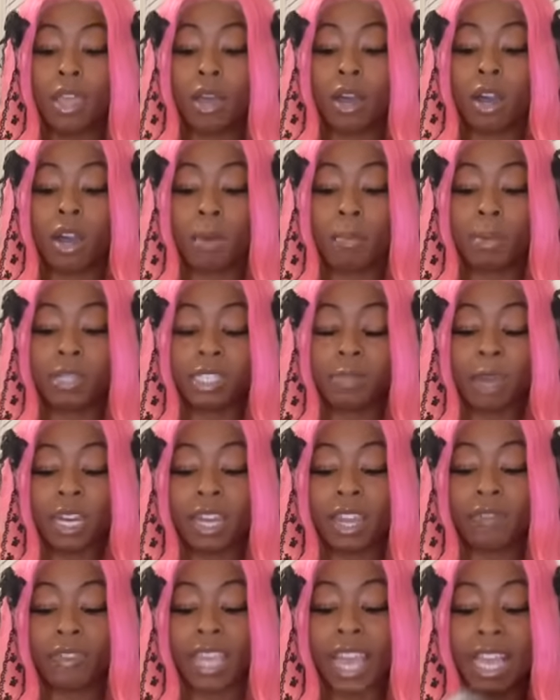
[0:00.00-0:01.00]
Um, but somebody
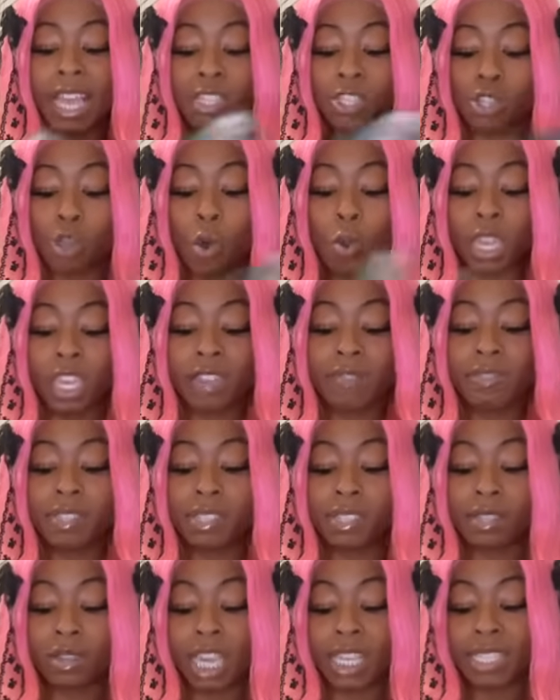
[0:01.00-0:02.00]
definitely has soul
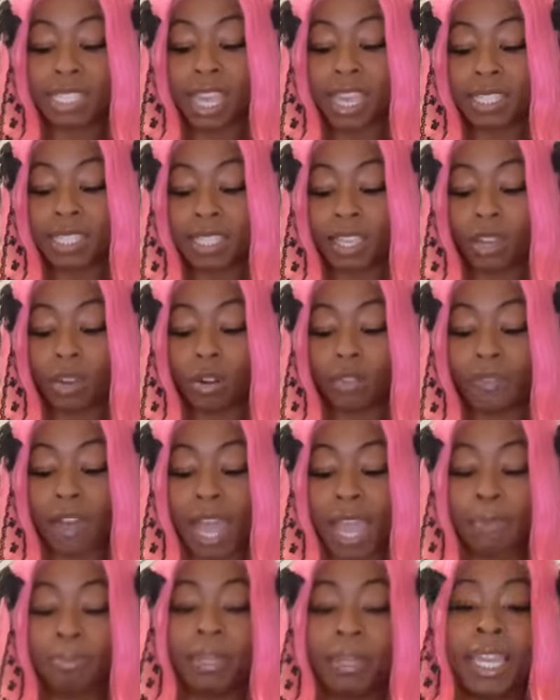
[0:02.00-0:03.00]
gifts. It says here,
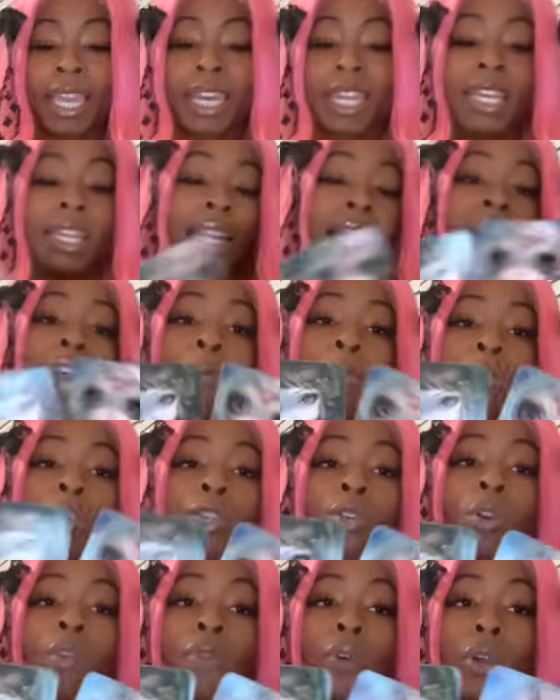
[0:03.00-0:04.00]
divine plan and aligned with the
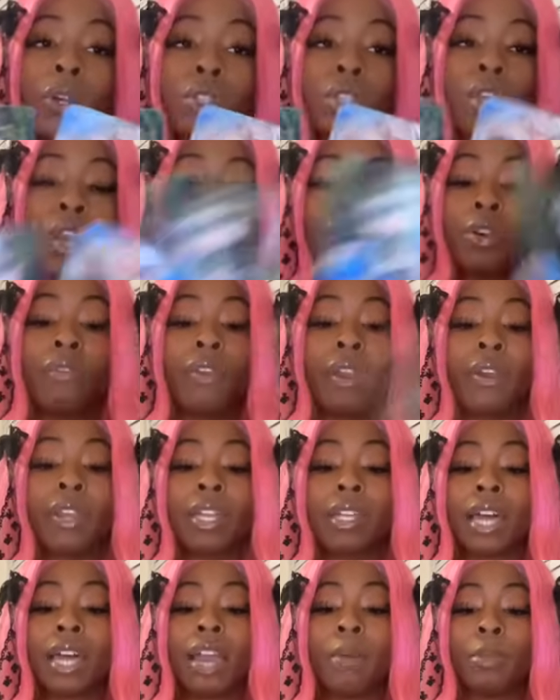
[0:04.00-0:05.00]
universe. You're very
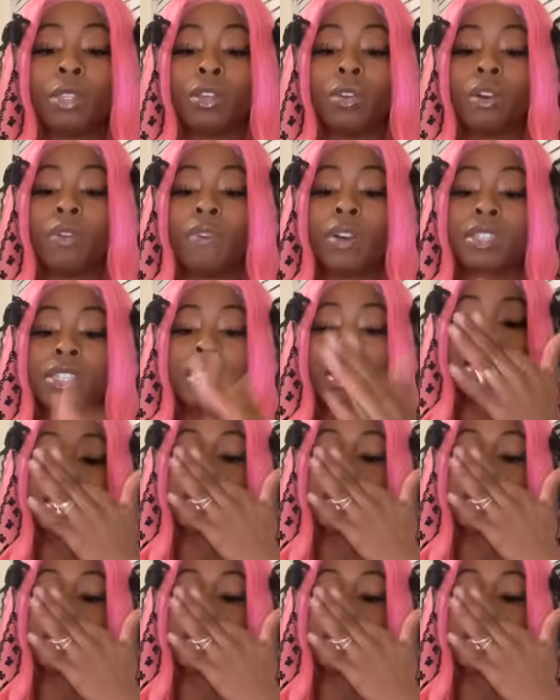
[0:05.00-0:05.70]
aligned with the universe, and it's